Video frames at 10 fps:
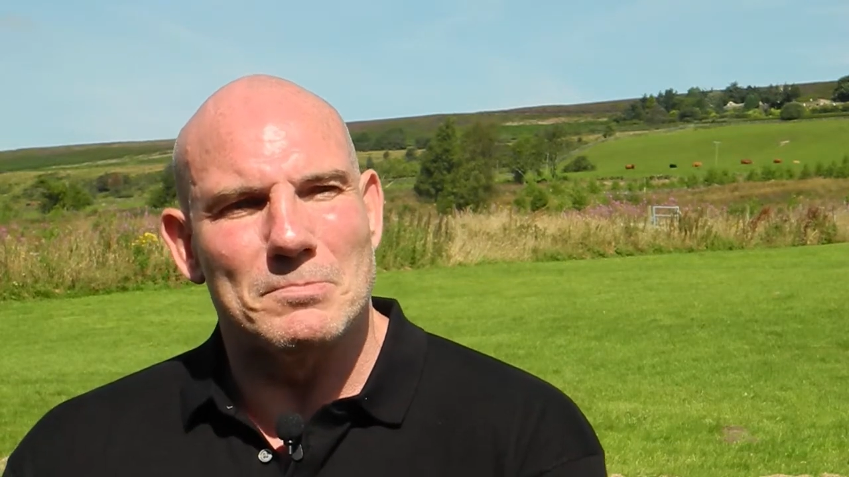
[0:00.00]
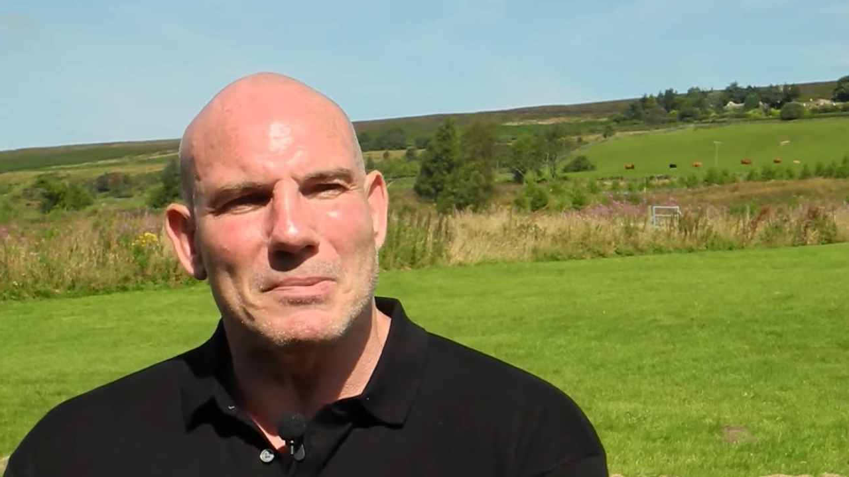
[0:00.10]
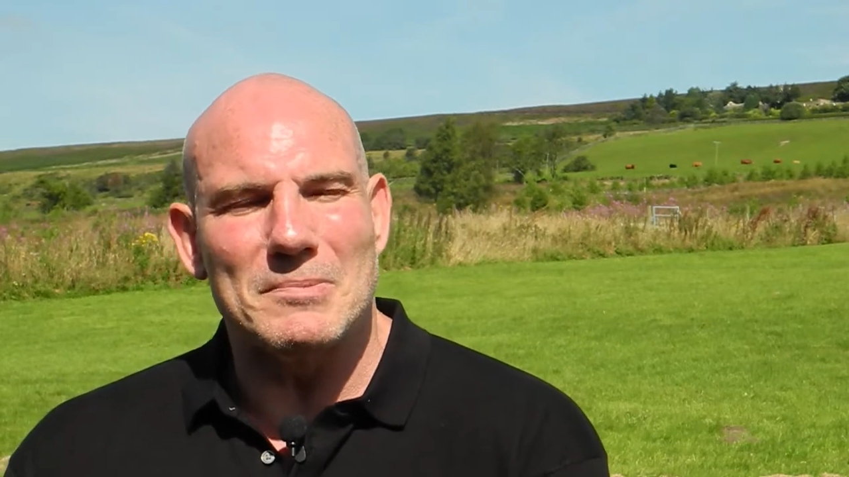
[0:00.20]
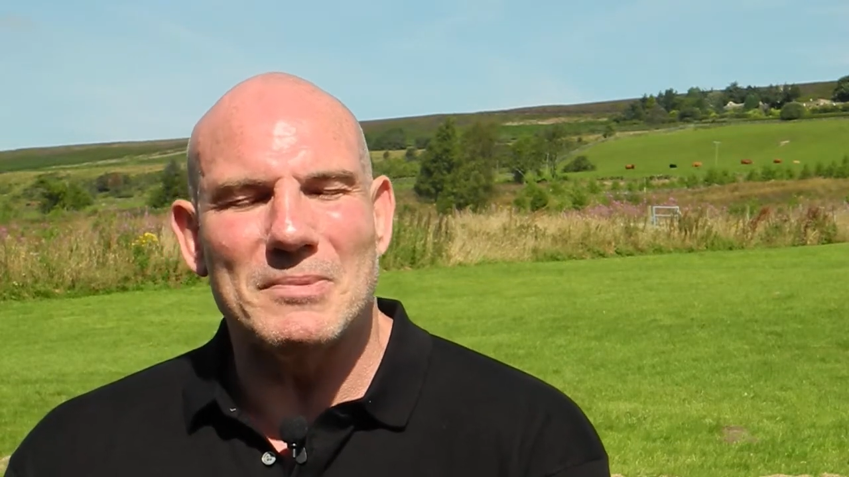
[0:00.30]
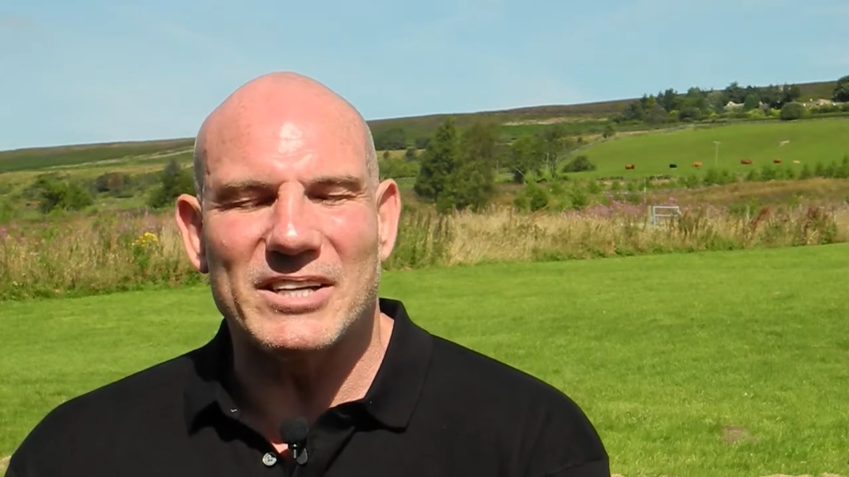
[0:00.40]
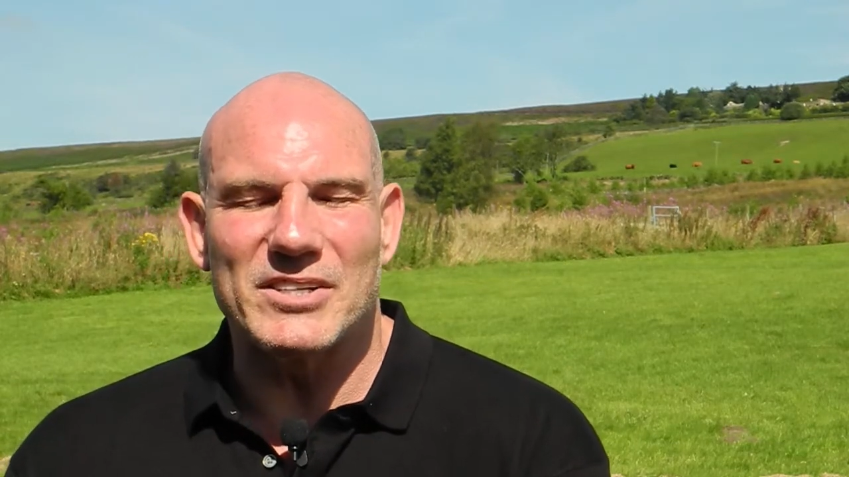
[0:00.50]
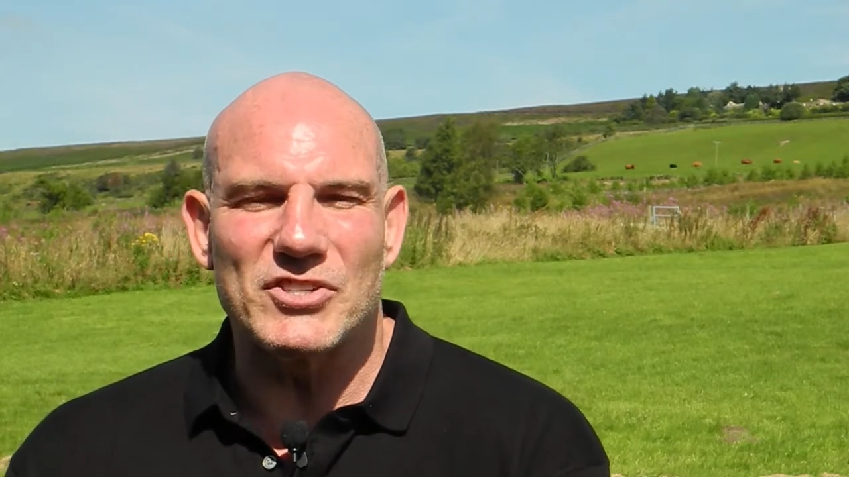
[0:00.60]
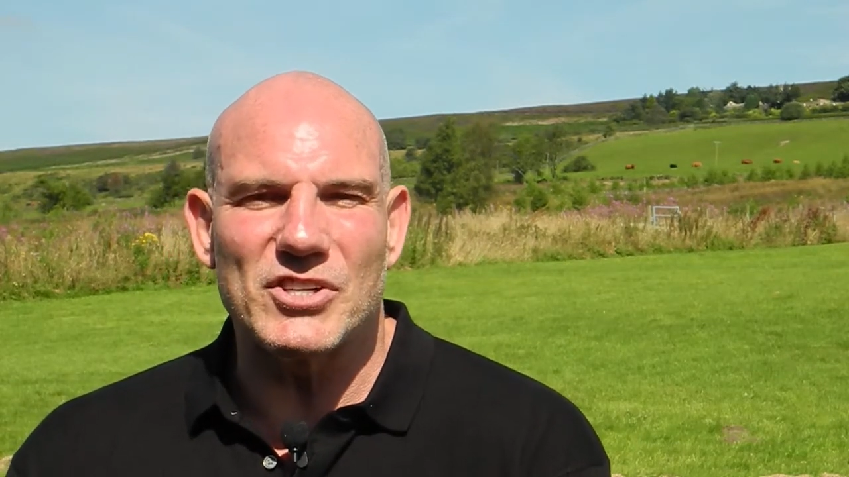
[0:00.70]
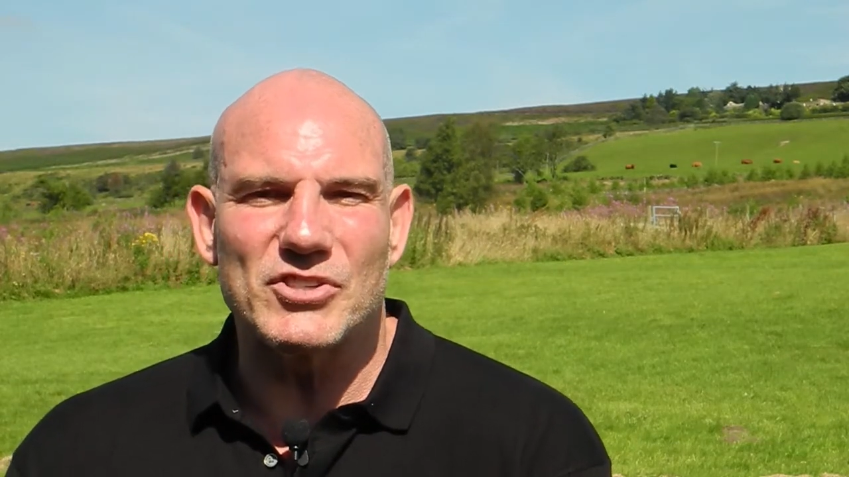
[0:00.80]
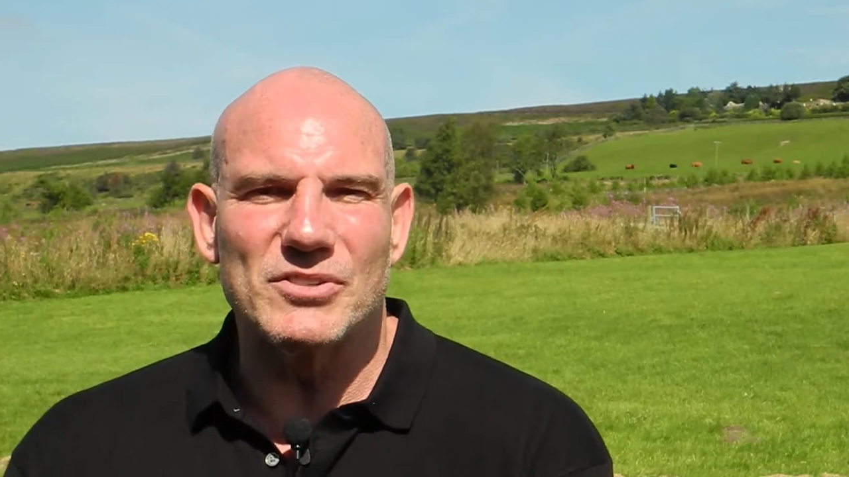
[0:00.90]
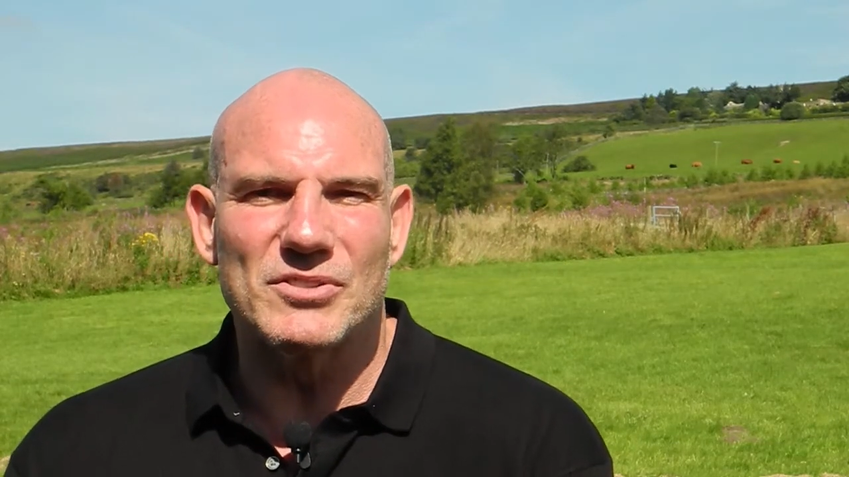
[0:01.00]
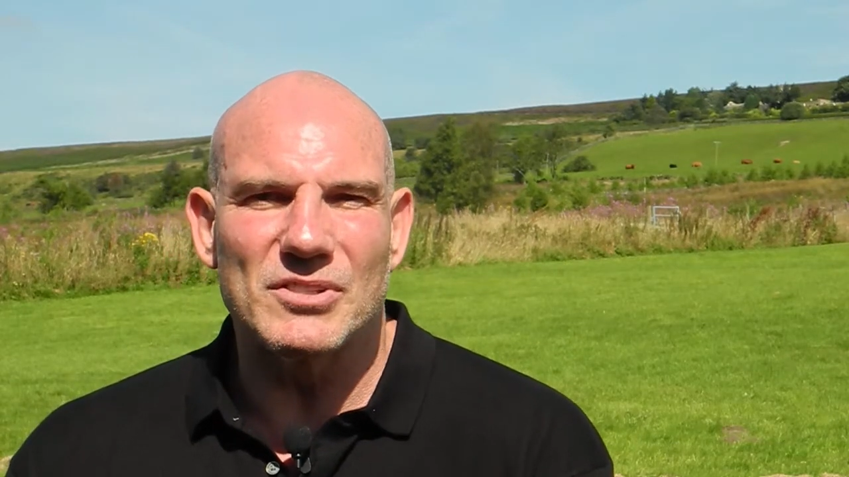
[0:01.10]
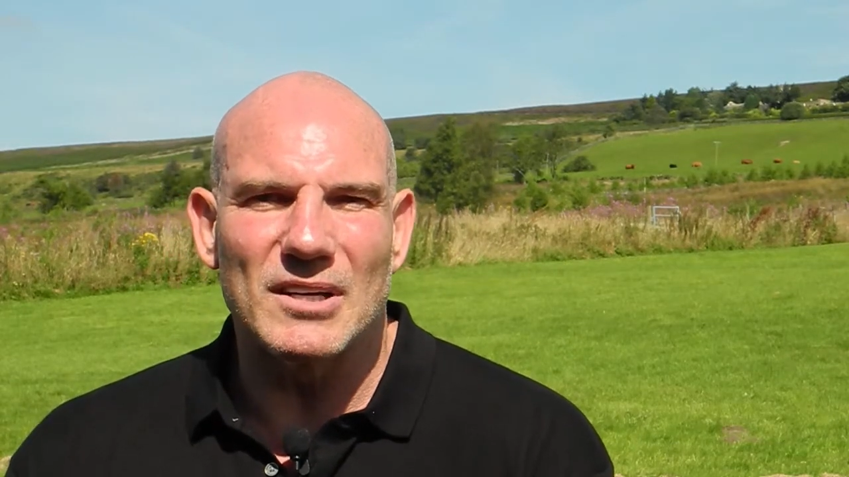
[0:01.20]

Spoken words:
make a decision.